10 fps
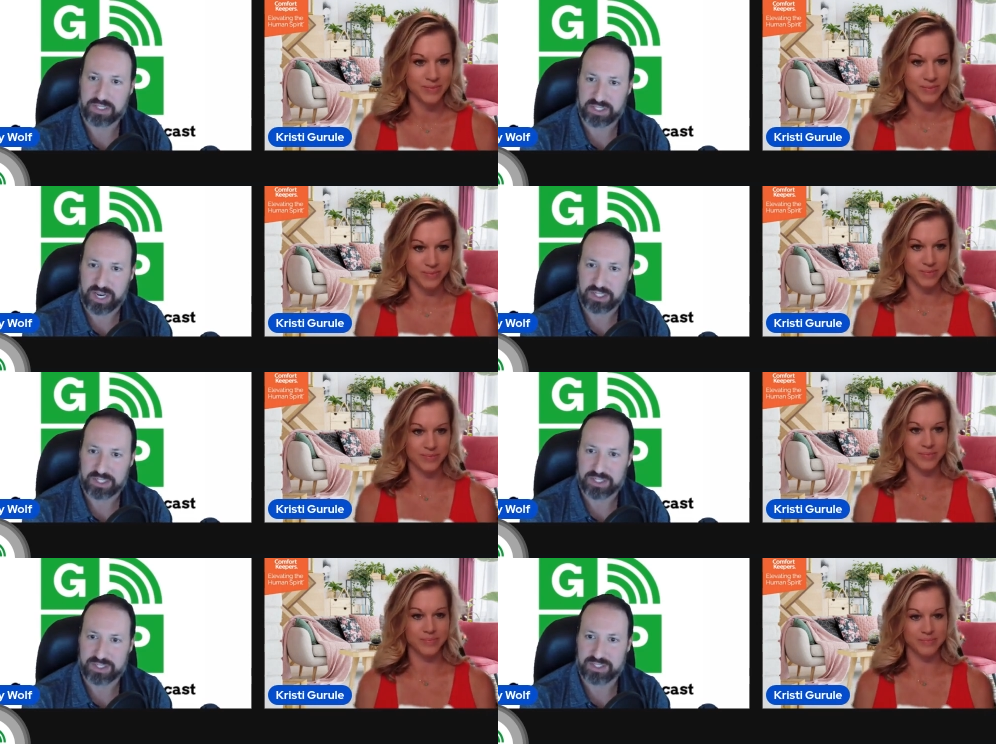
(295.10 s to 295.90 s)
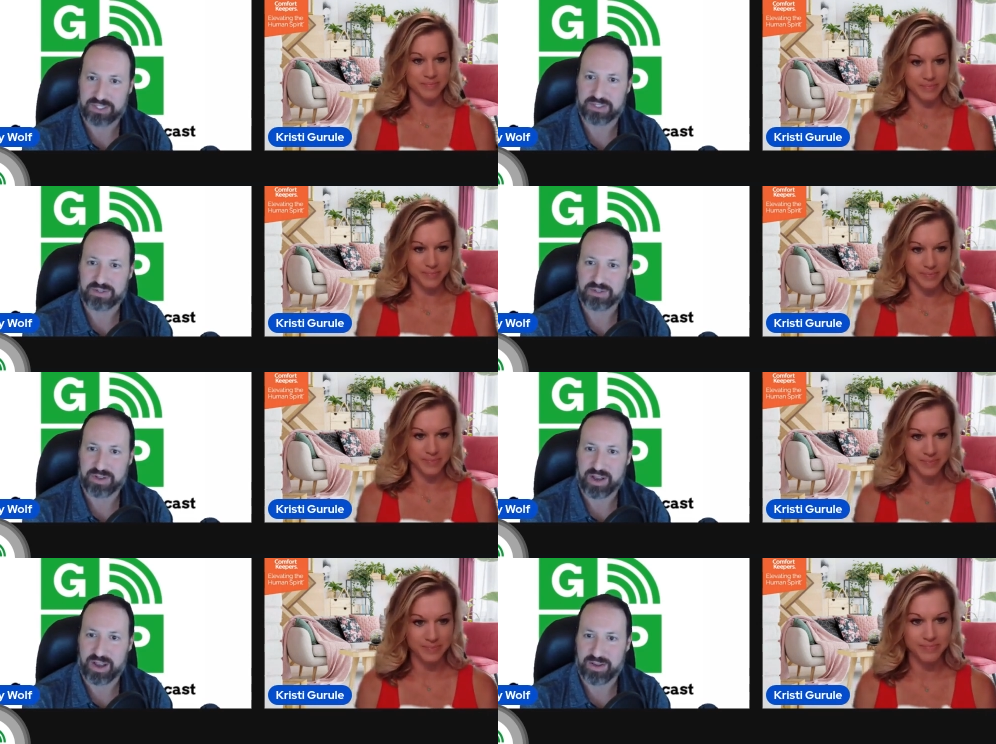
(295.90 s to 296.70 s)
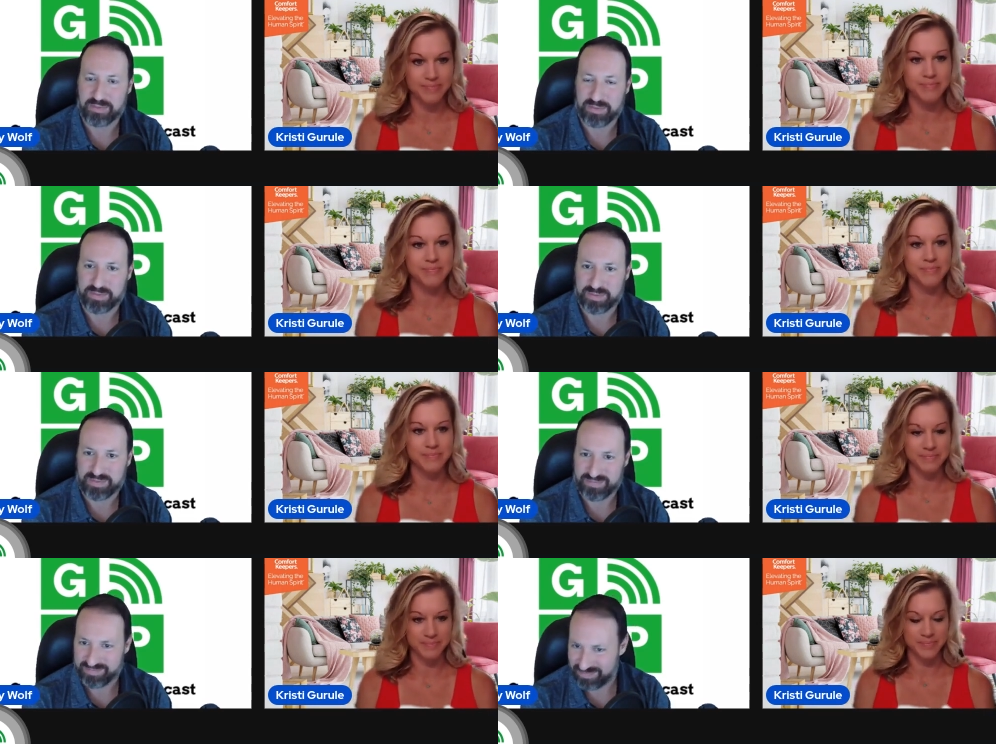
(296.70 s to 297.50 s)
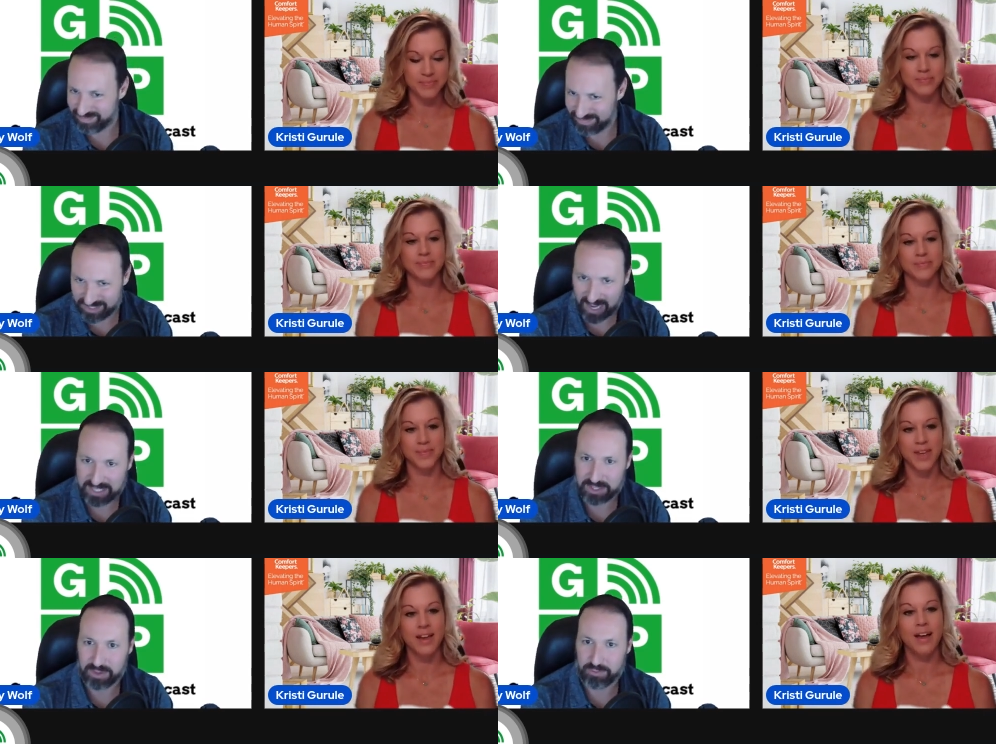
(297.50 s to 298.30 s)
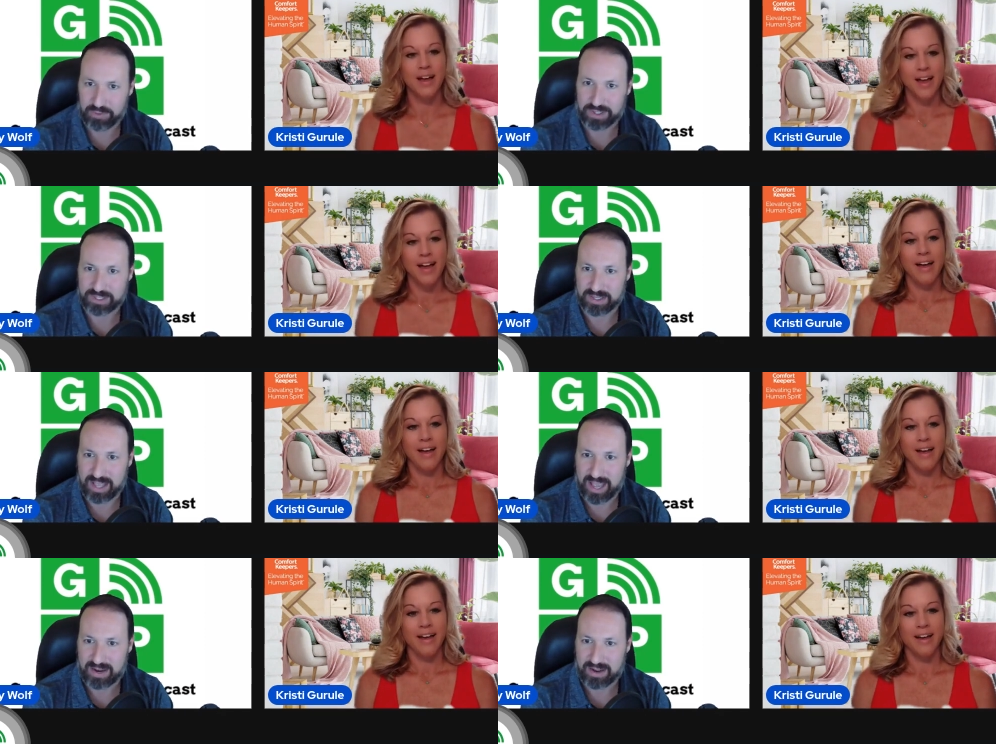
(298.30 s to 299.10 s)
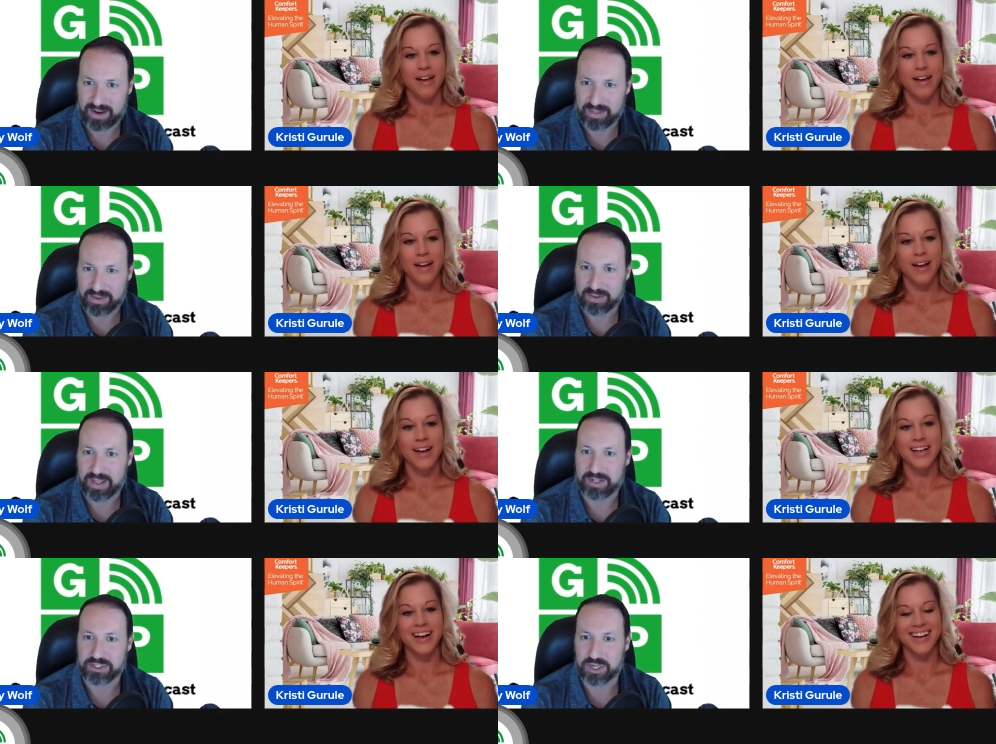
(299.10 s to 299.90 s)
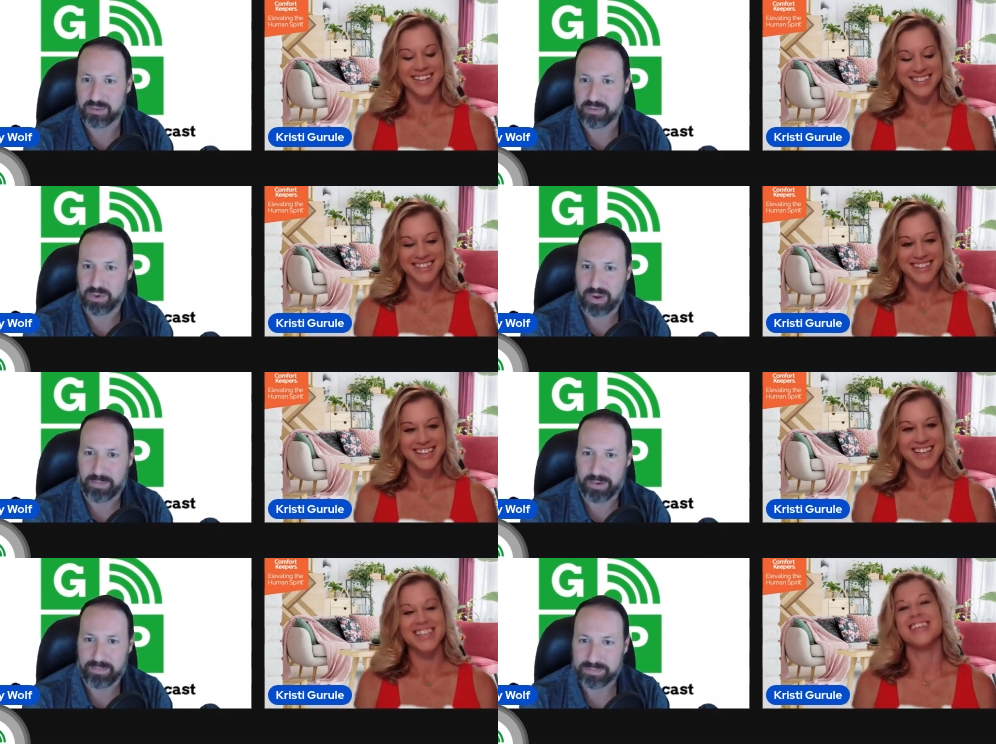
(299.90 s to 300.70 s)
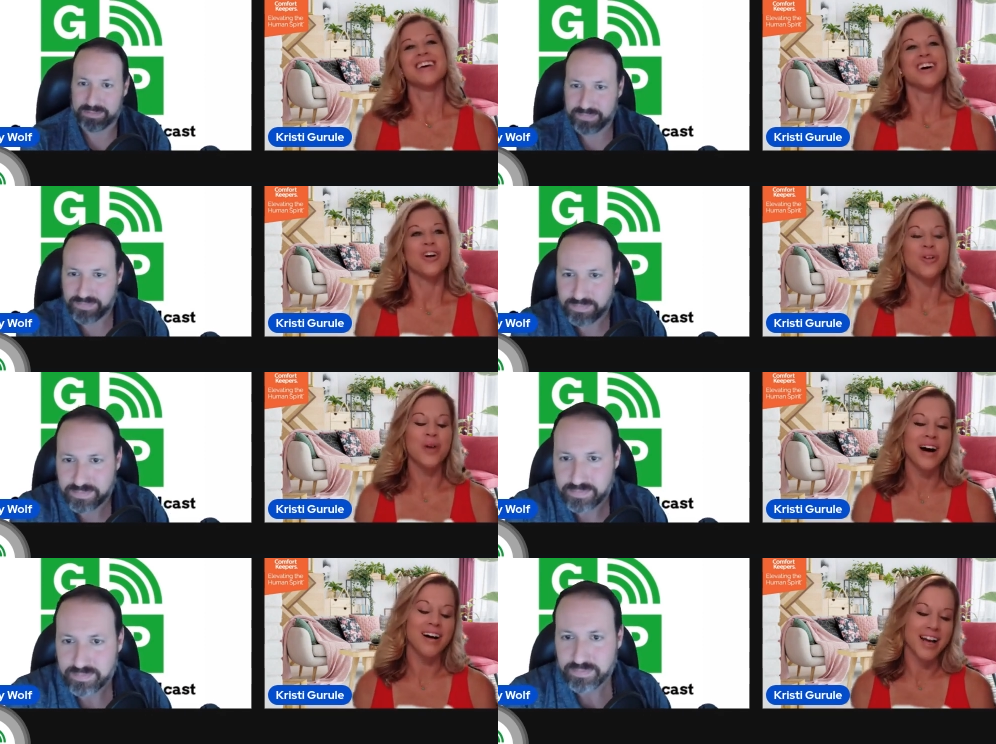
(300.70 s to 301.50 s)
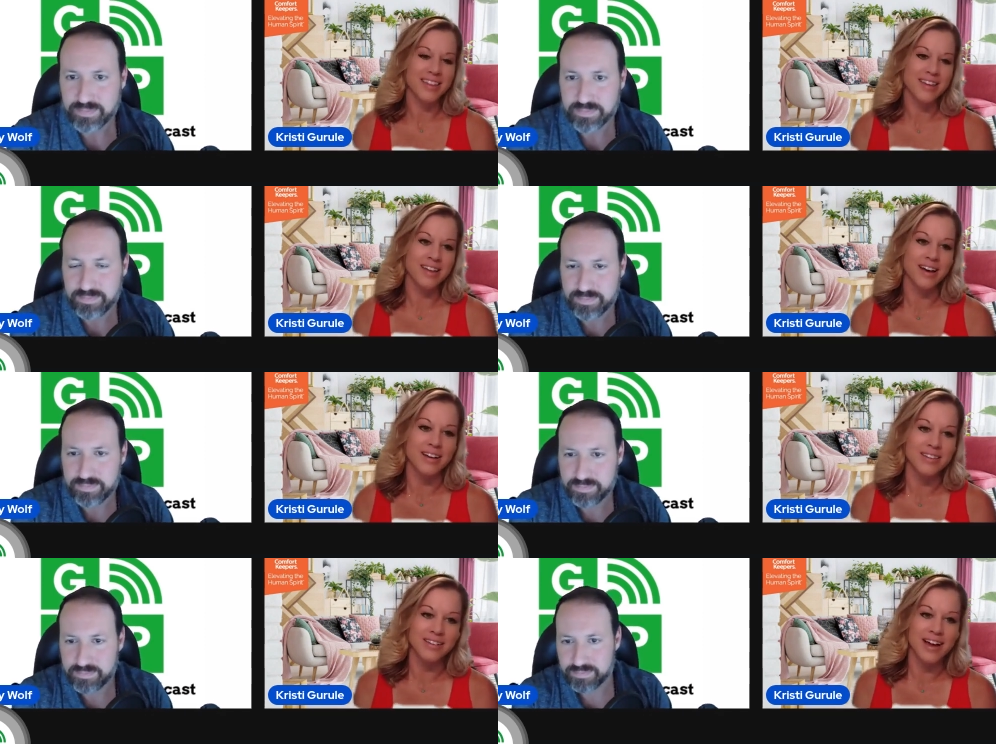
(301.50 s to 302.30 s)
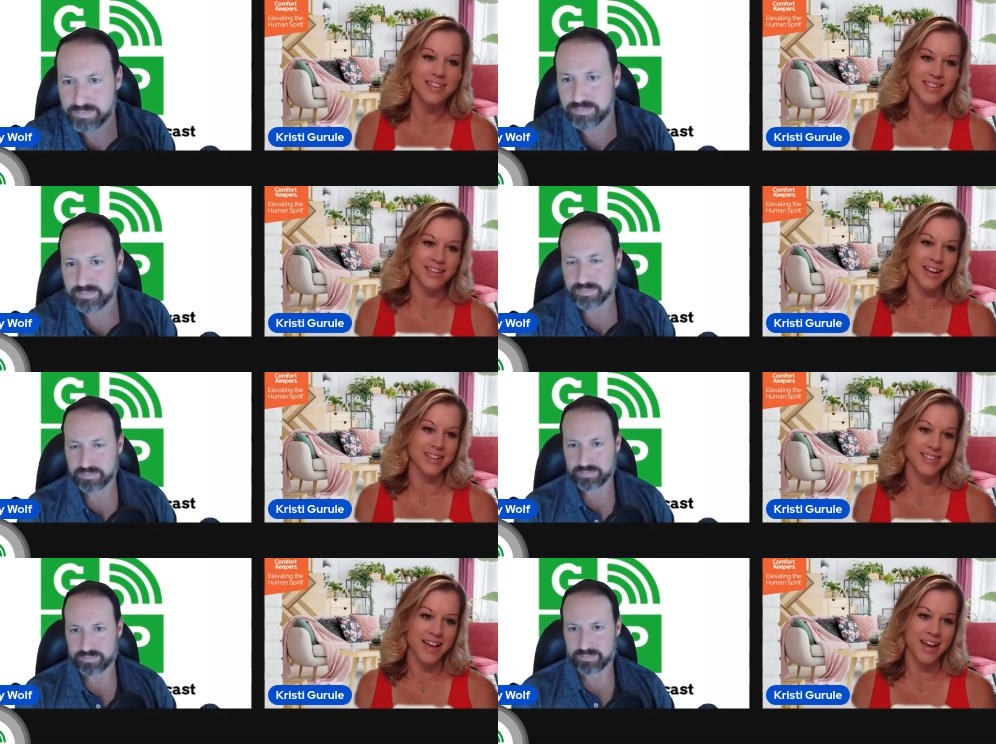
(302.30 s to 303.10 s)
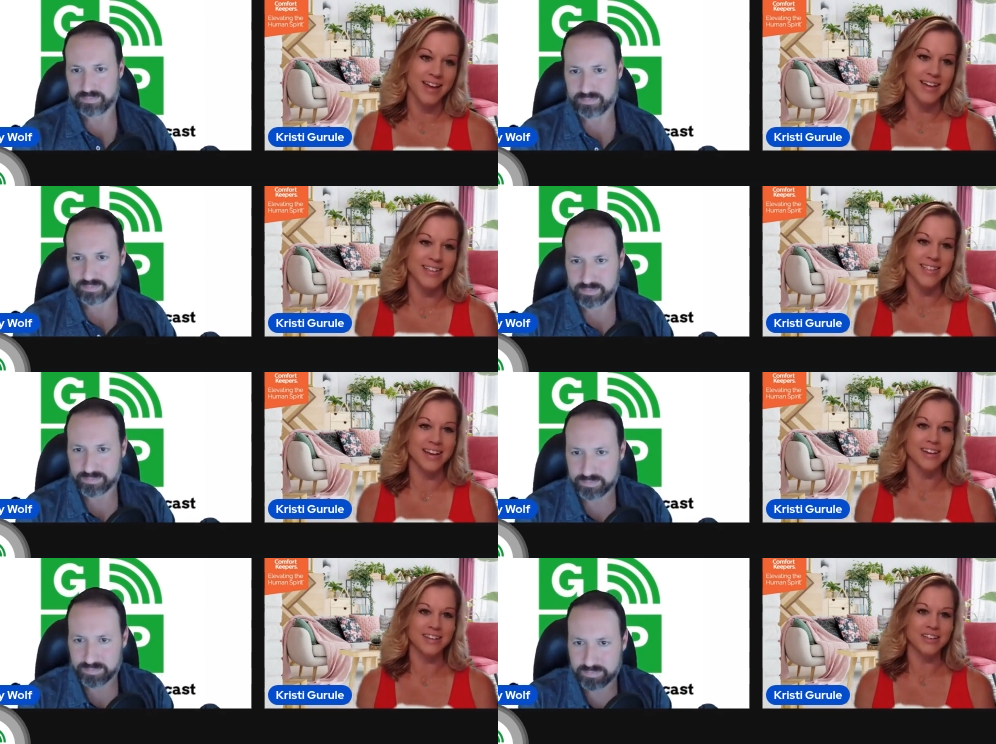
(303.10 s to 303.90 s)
Speaker 1: stages, uh, signs to look for, things like that. Anything you'd like to share before we wrap up?
Speaker 2: Well, I think that the last thing that I'd say is that,